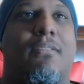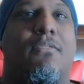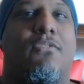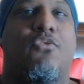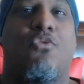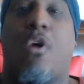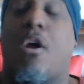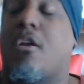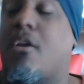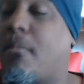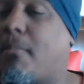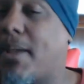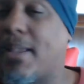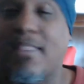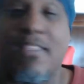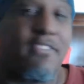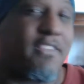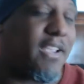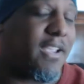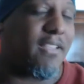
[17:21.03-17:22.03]
So I come
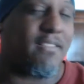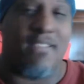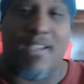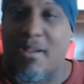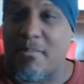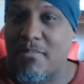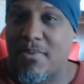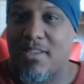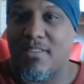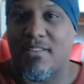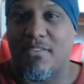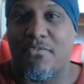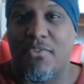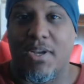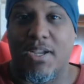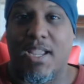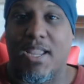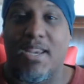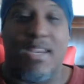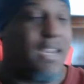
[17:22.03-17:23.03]
back the second time. I said,
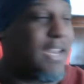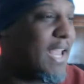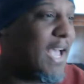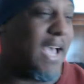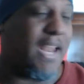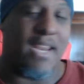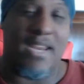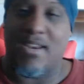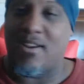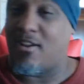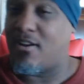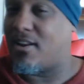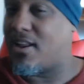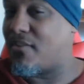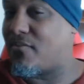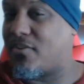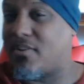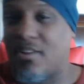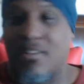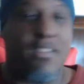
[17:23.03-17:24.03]
fuck it. I didn't
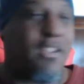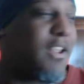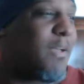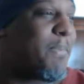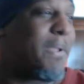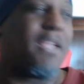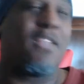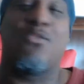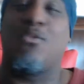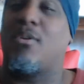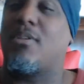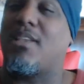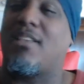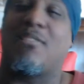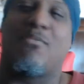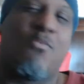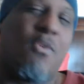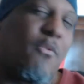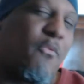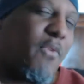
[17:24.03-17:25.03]
level nothing up. I didn't do anything.
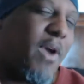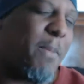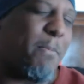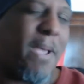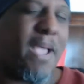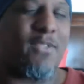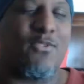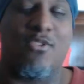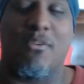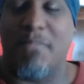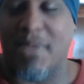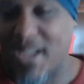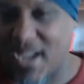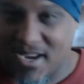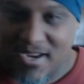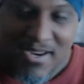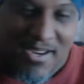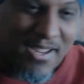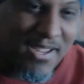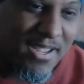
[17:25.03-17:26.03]
I just went right back to him
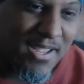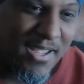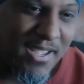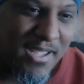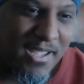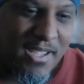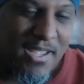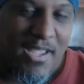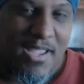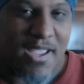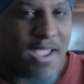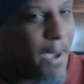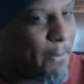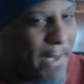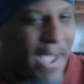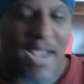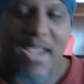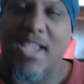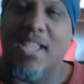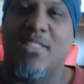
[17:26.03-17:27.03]
again.
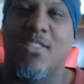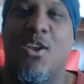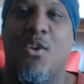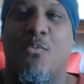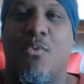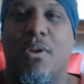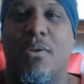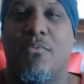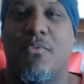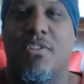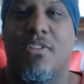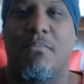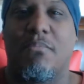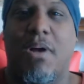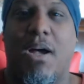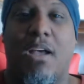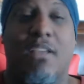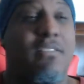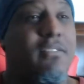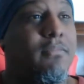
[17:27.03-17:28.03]
Got back in there with the
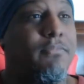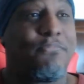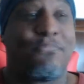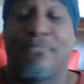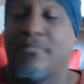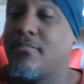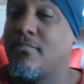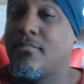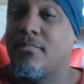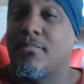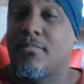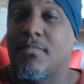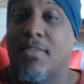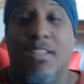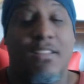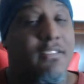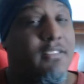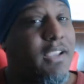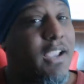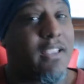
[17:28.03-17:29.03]
boss.
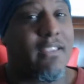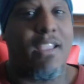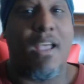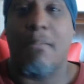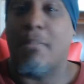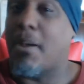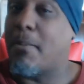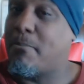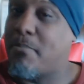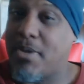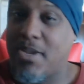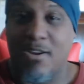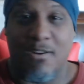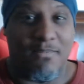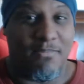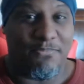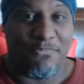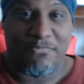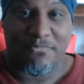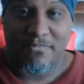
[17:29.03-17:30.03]
Second time I beat
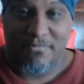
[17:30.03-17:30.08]
him.